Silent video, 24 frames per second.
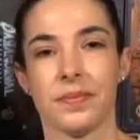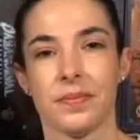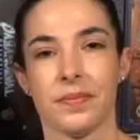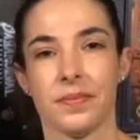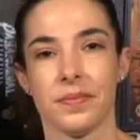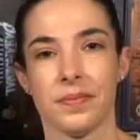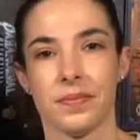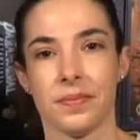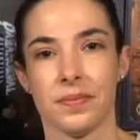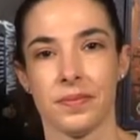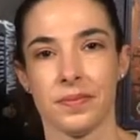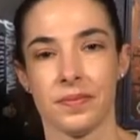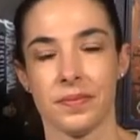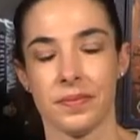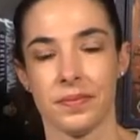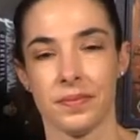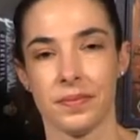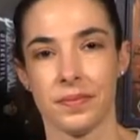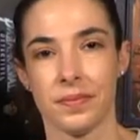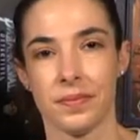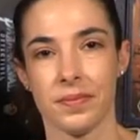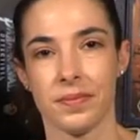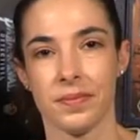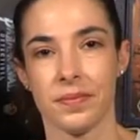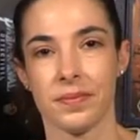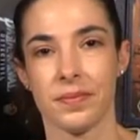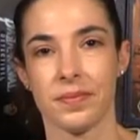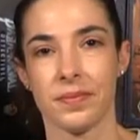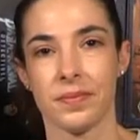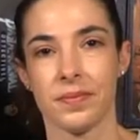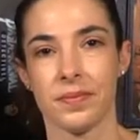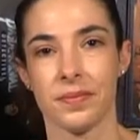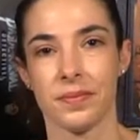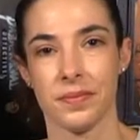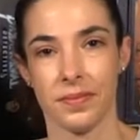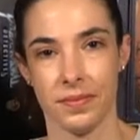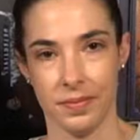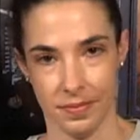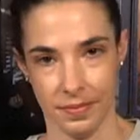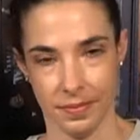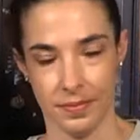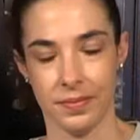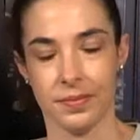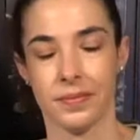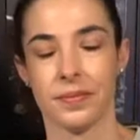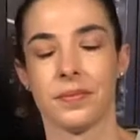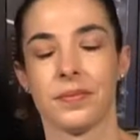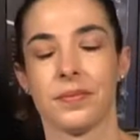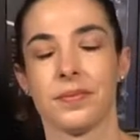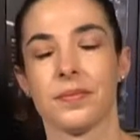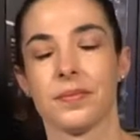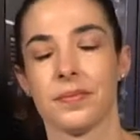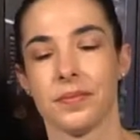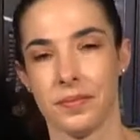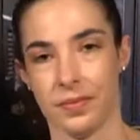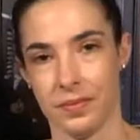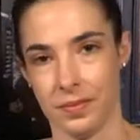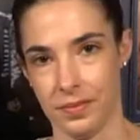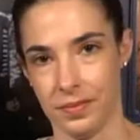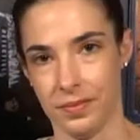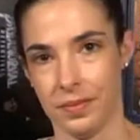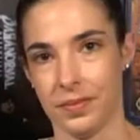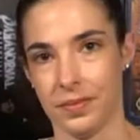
(not speaking)